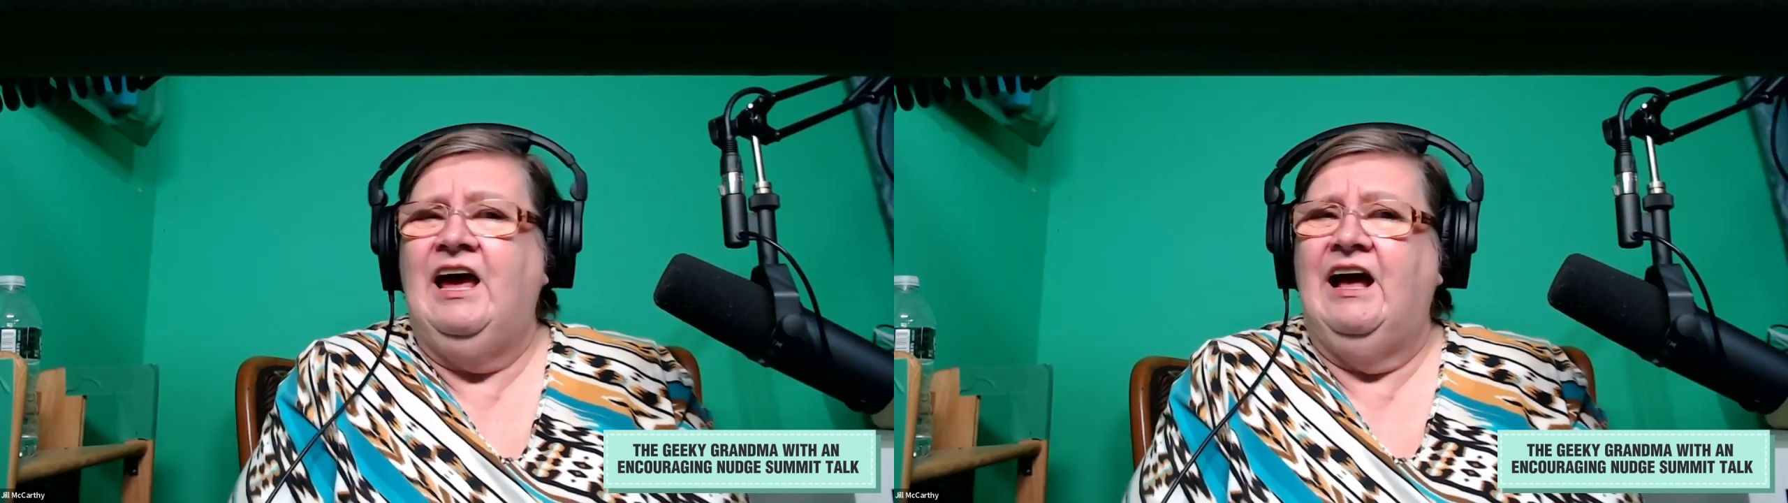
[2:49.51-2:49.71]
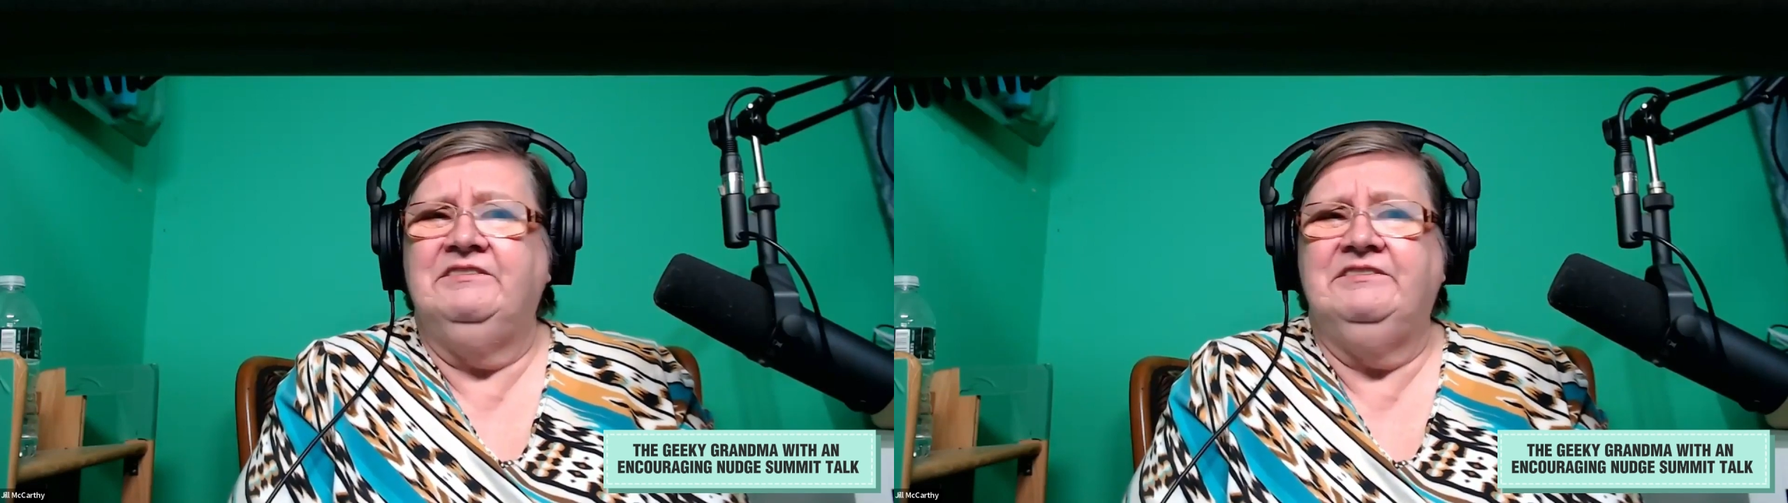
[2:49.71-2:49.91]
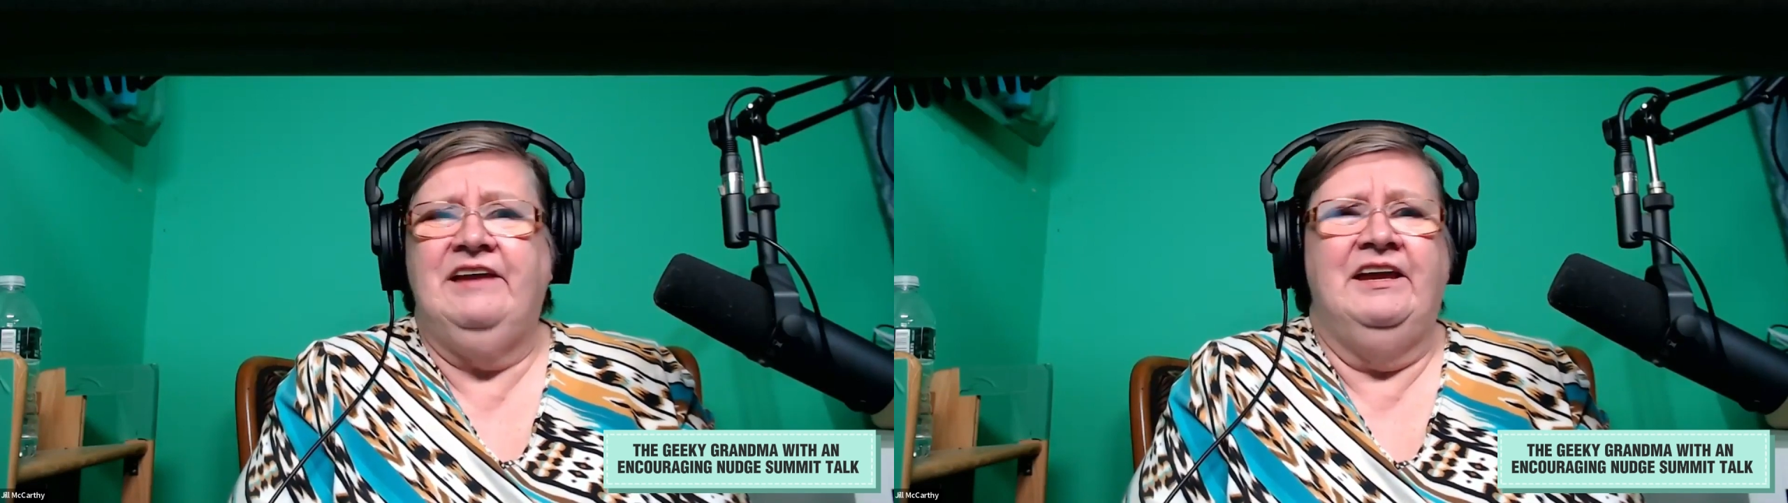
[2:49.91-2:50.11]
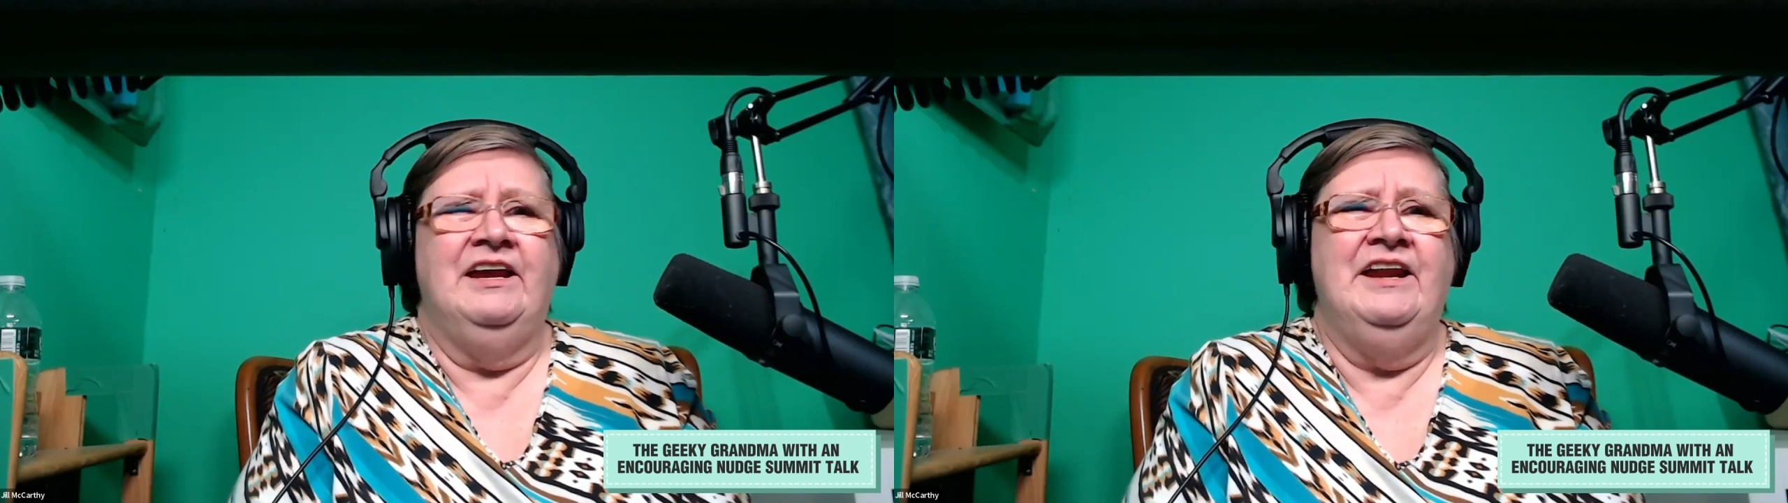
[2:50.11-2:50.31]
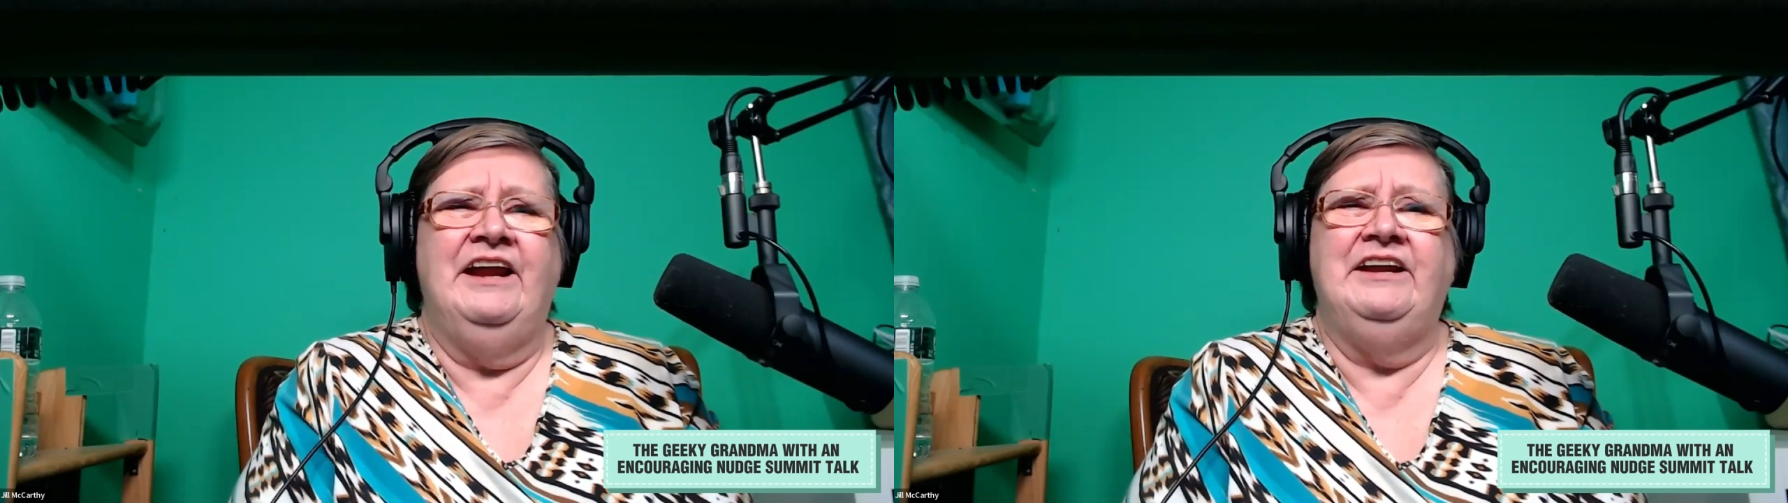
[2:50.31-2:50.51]
I'll take an
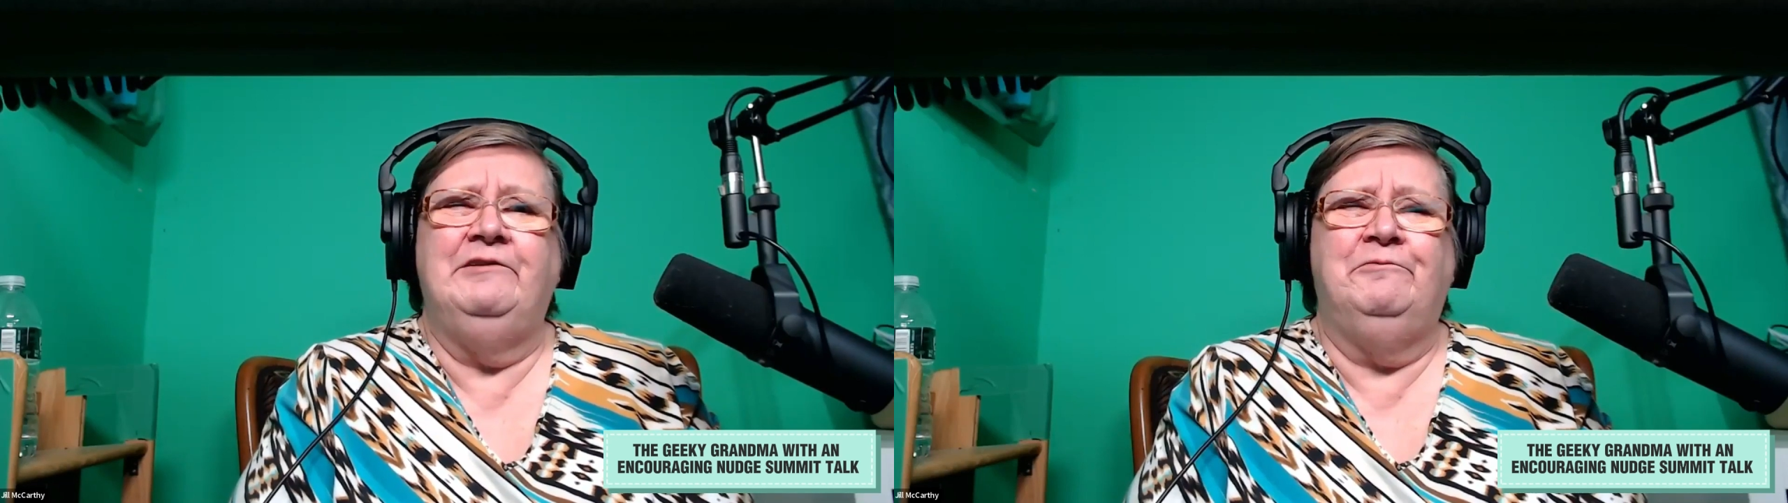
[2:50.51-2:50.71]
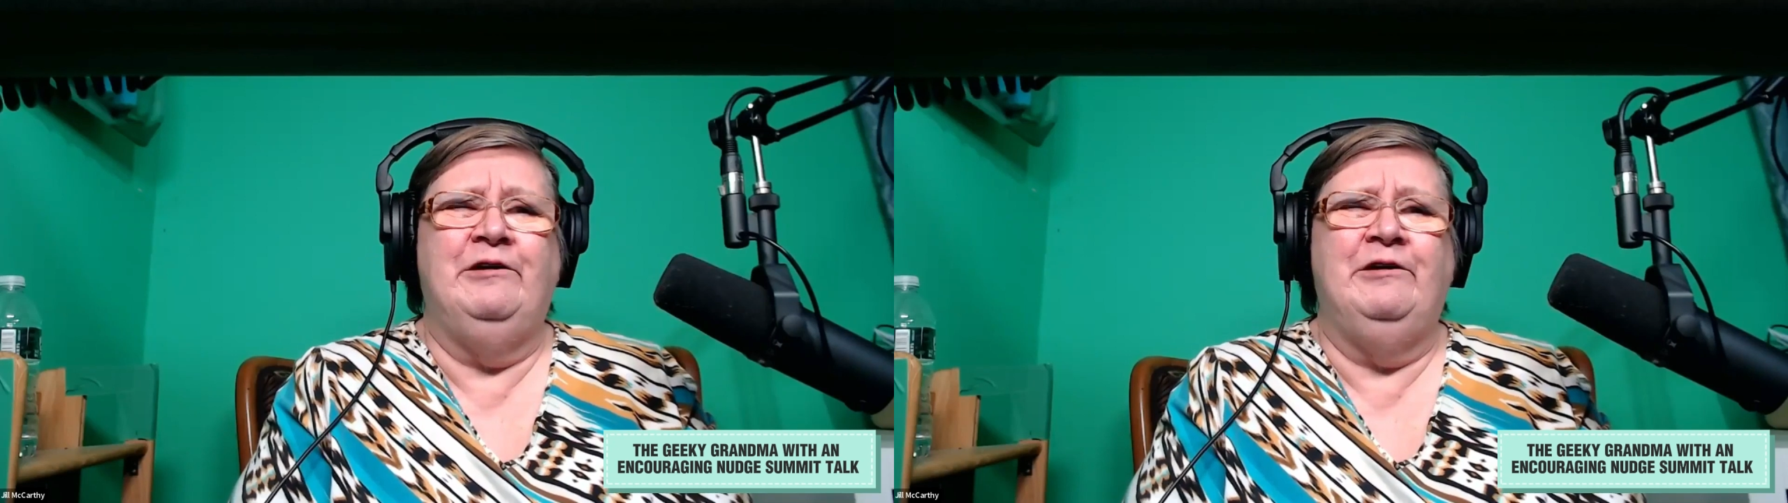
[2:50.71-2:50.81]
80 if